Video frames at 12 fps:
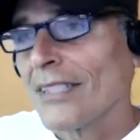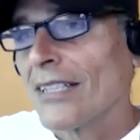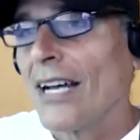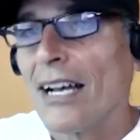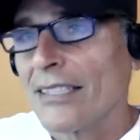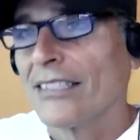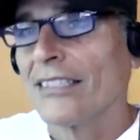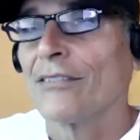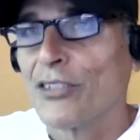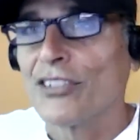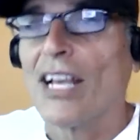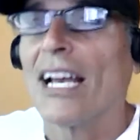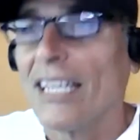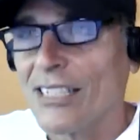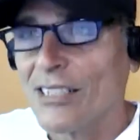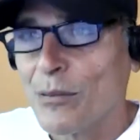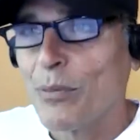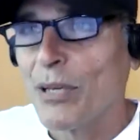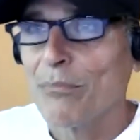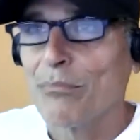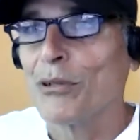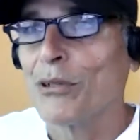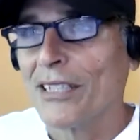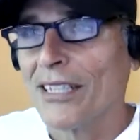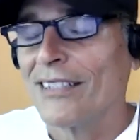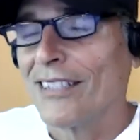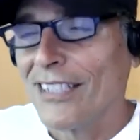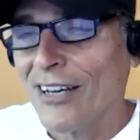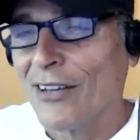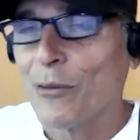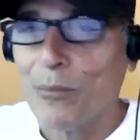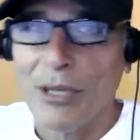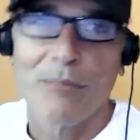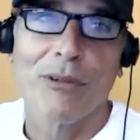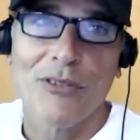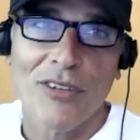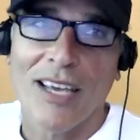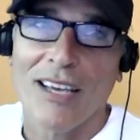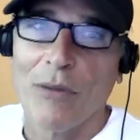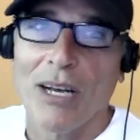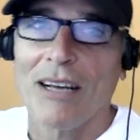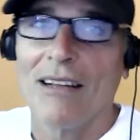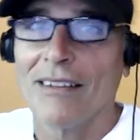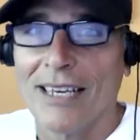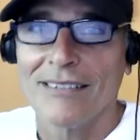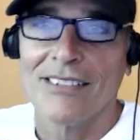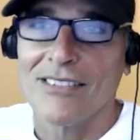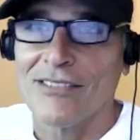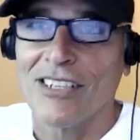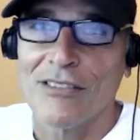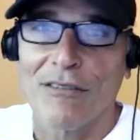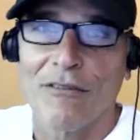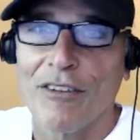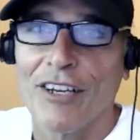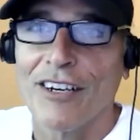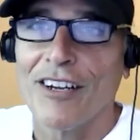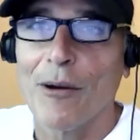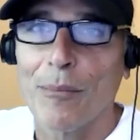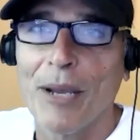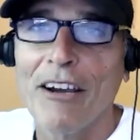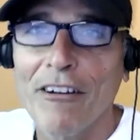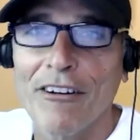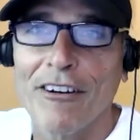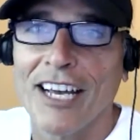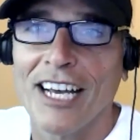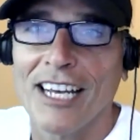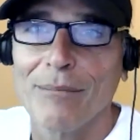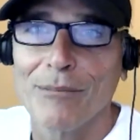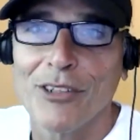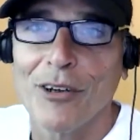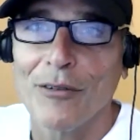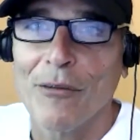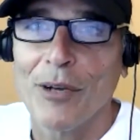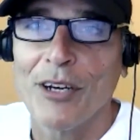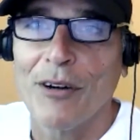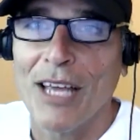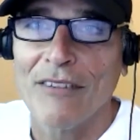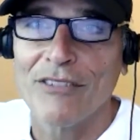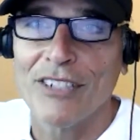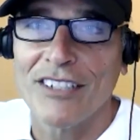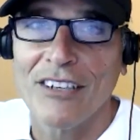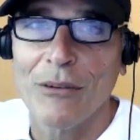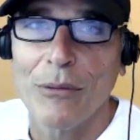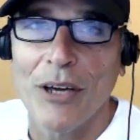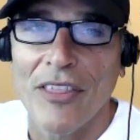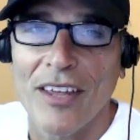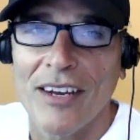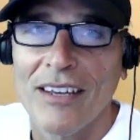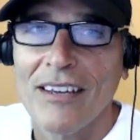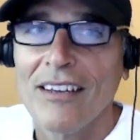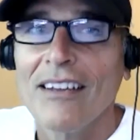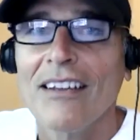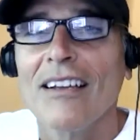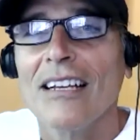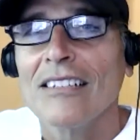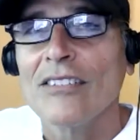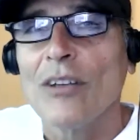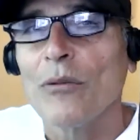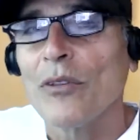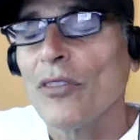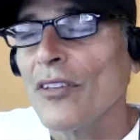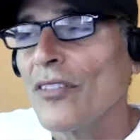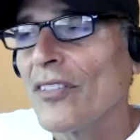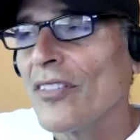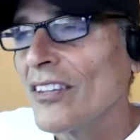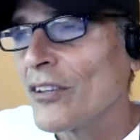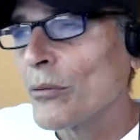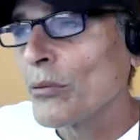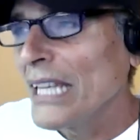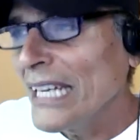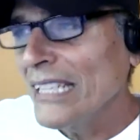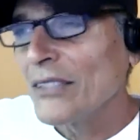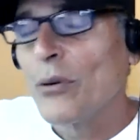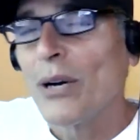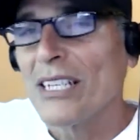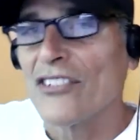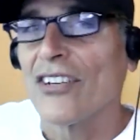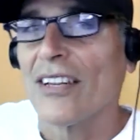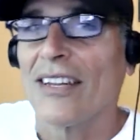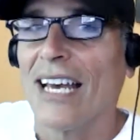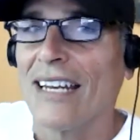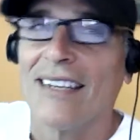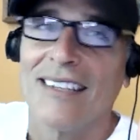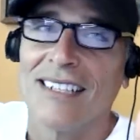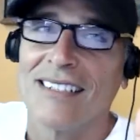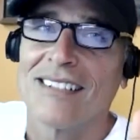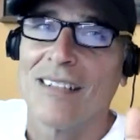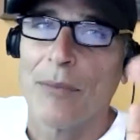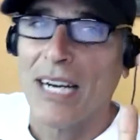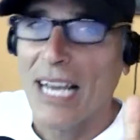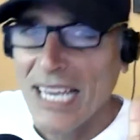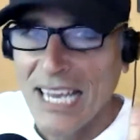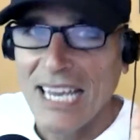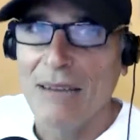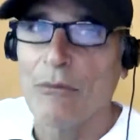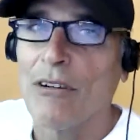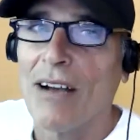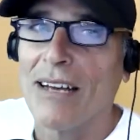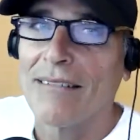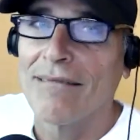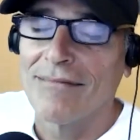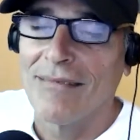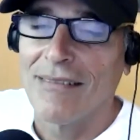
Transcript: cognitive science people and the other people saying, well, that just doesn't fit in our paradigm, so we don't have to deal with it. So the, the, the related question of that, and this is something I hammer on